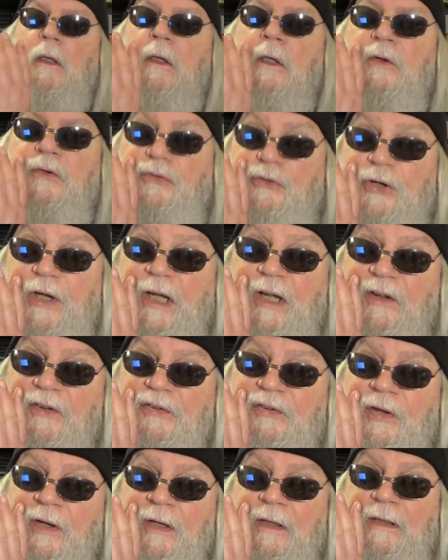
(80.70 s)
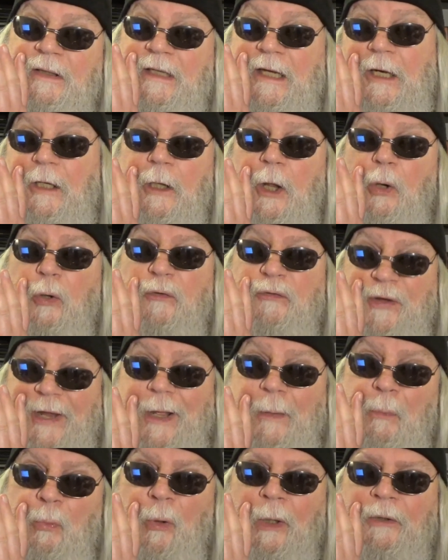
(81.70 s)
Geez, get a load of
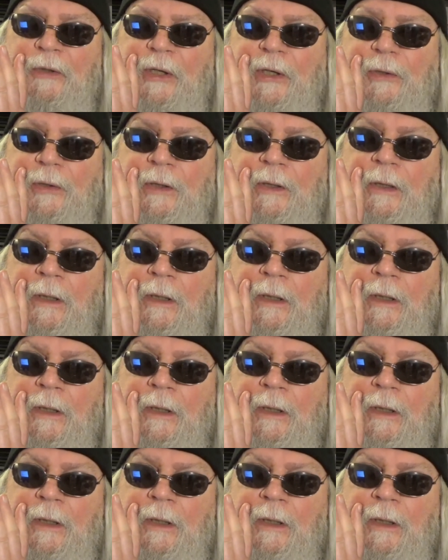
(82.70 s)
him, will you?